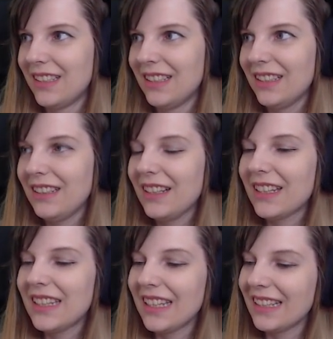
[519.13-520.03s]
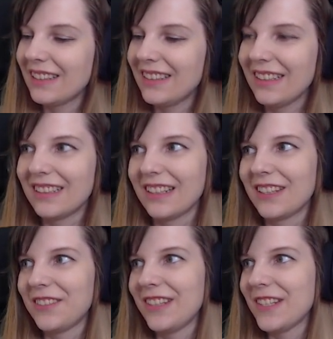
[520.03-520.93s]
Ah, oh, thank God they are
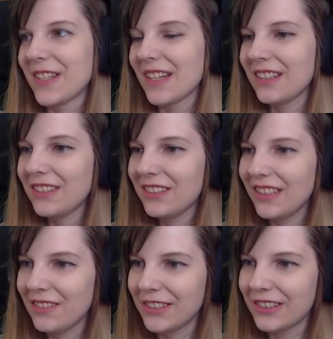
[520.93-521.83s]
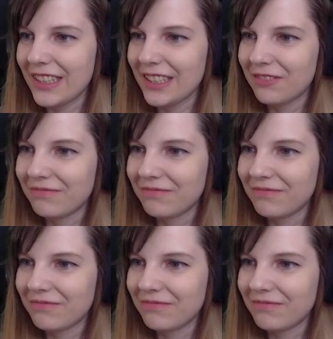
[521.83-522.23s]
not twins. Holy moly.